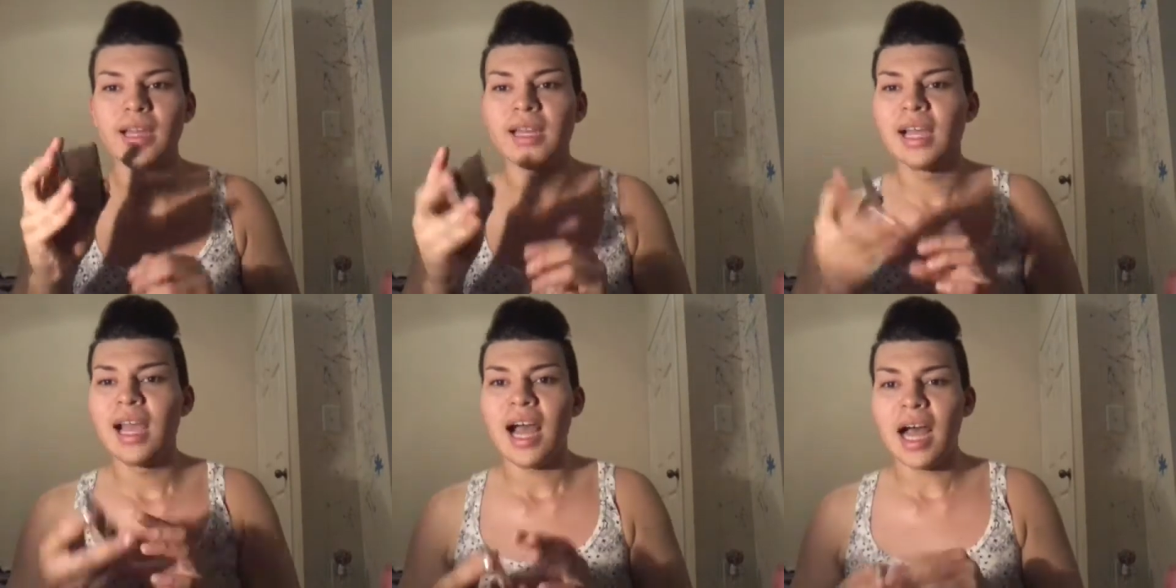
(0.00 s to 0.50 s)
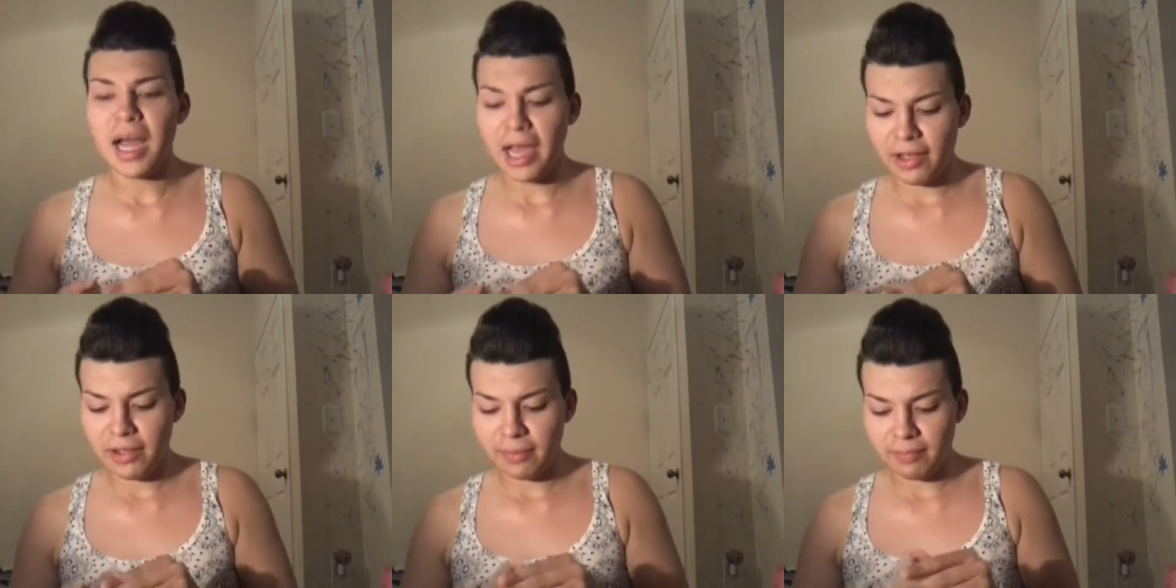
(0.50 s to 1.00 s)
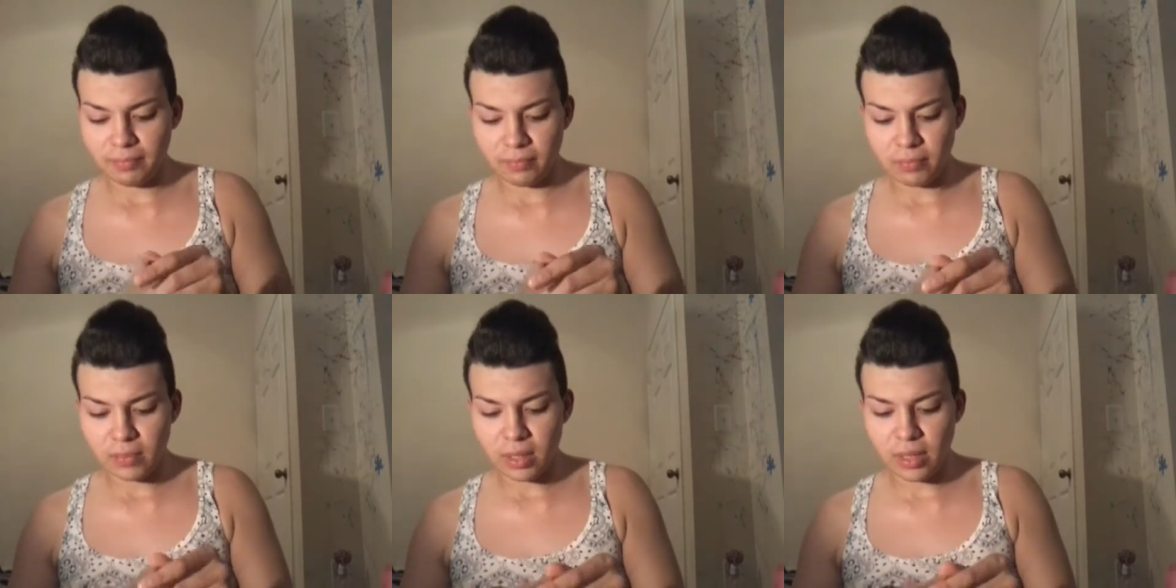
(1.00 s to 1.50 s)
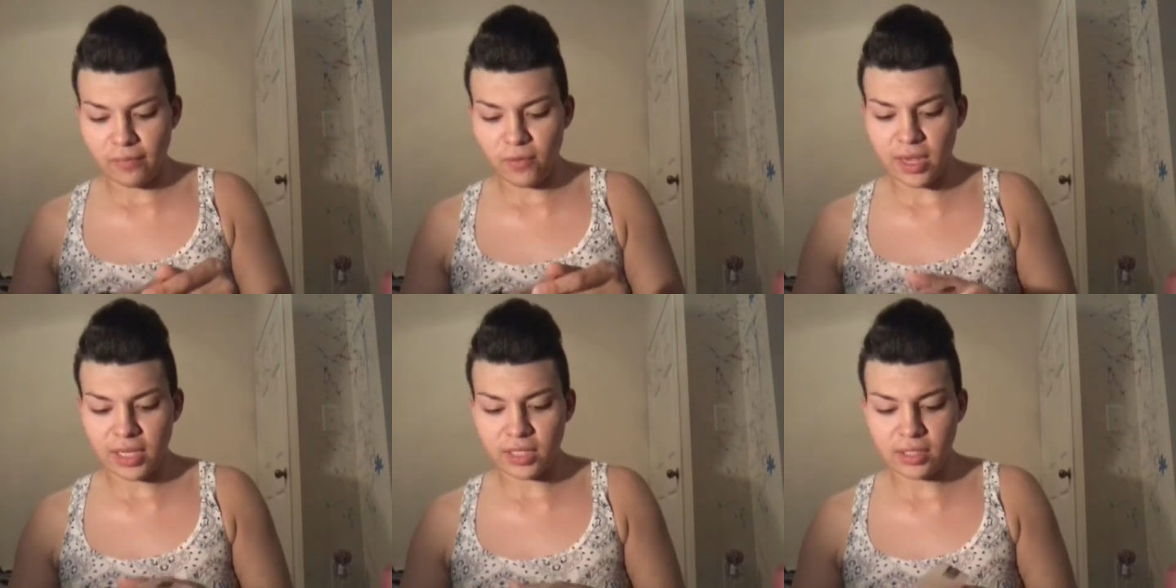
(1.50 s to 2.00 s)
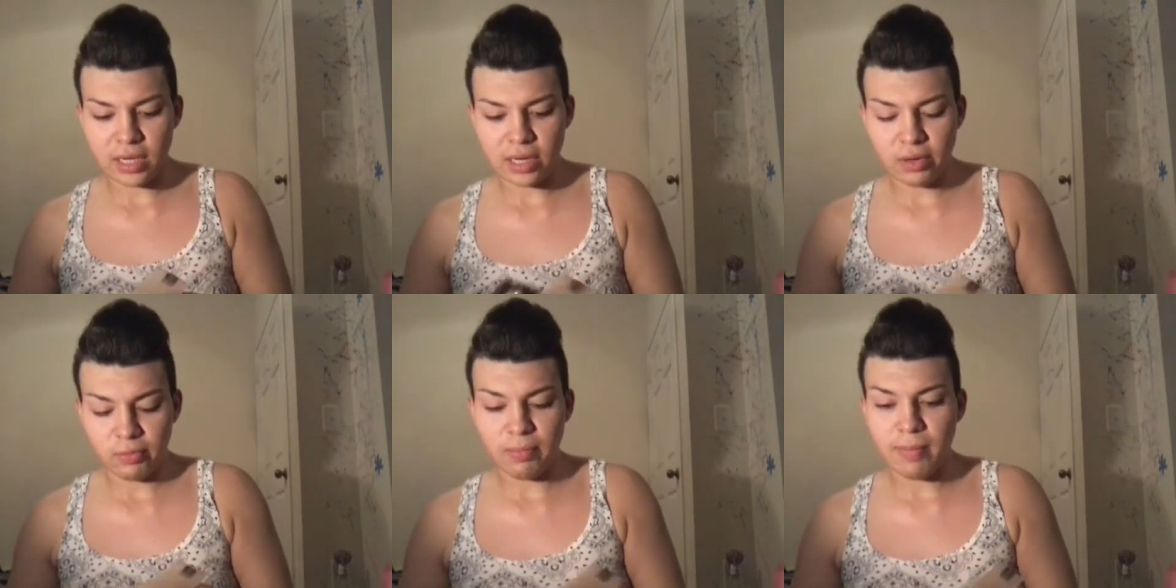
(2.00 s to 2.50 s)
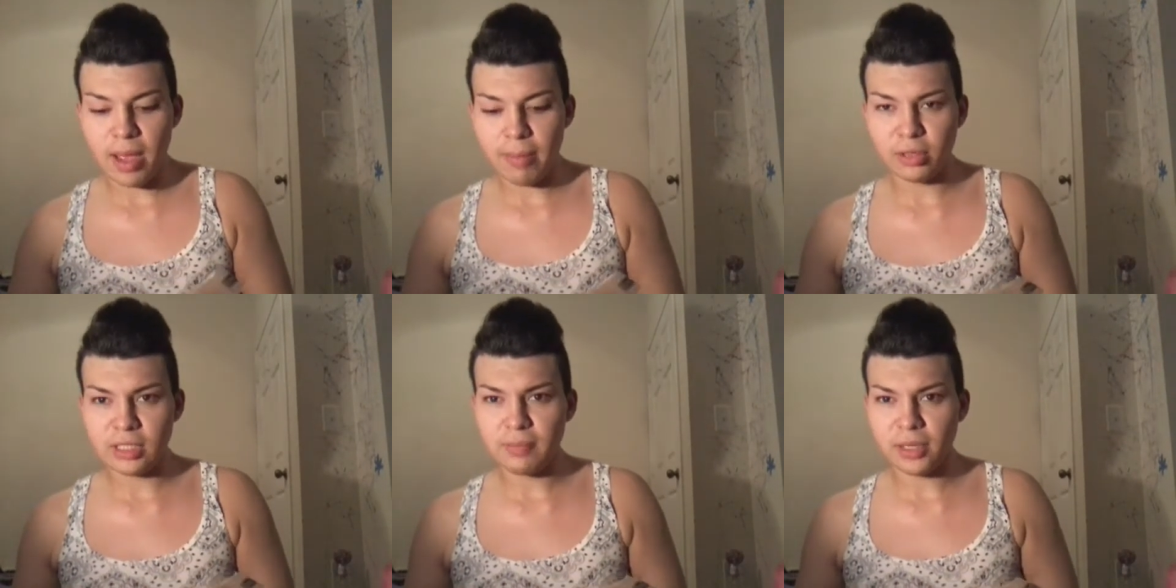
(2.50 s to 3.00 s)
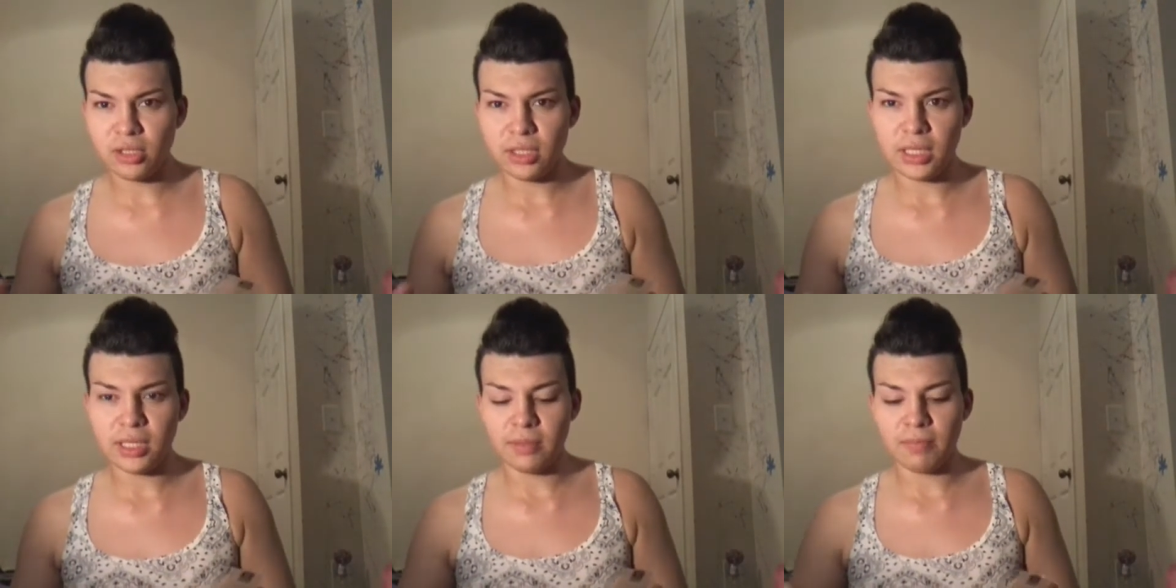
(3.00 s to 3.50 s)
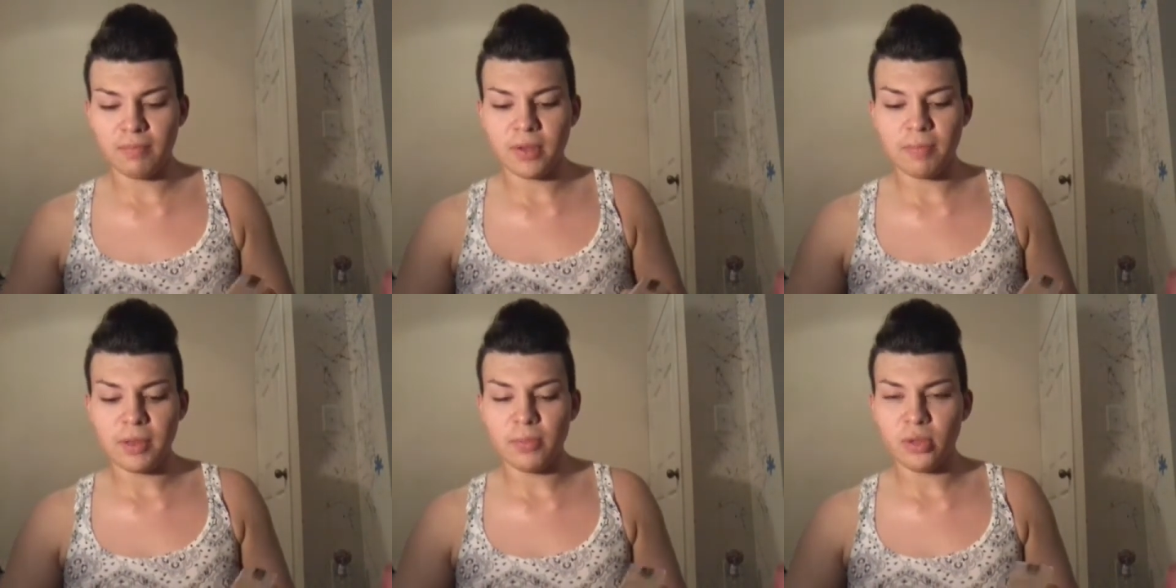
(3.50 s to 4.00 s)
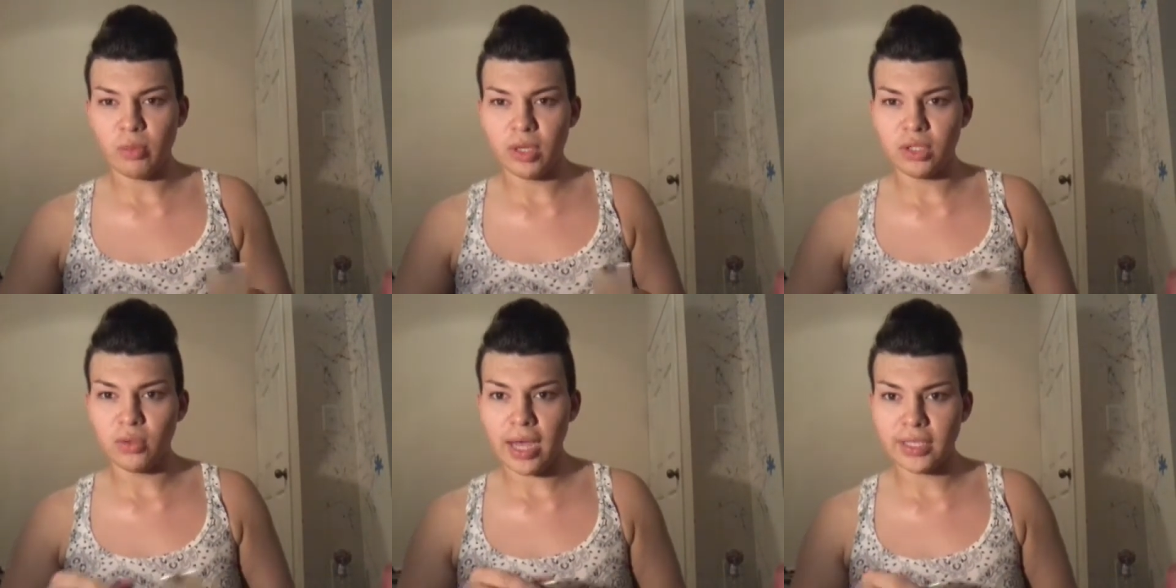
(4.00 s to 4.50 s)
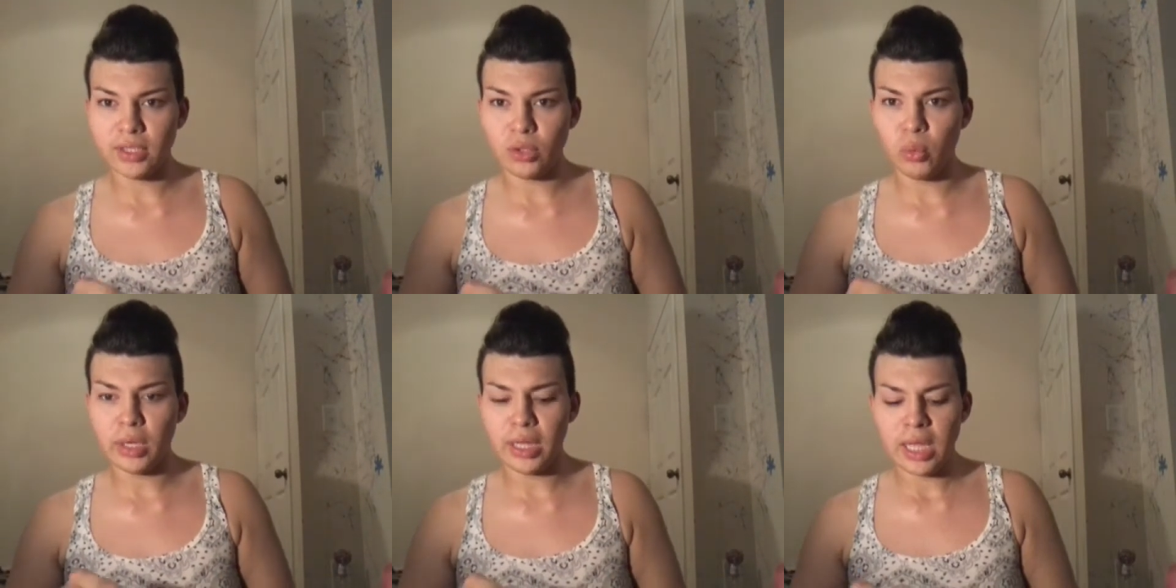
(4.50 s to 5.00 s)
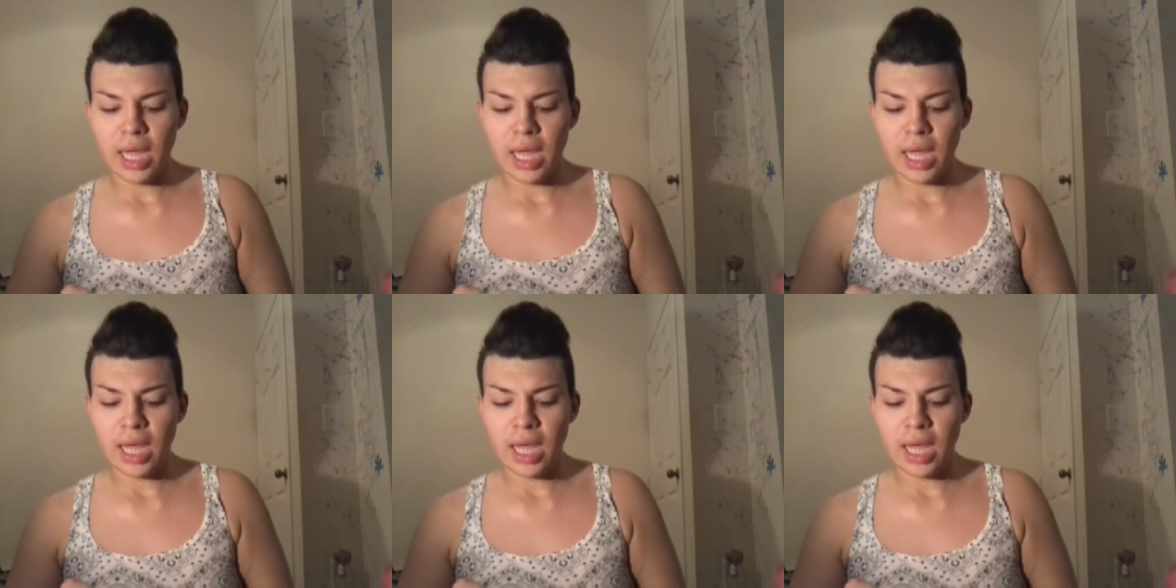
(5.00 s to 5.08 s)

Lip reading: If you guys remember, especially the people I went to high school with,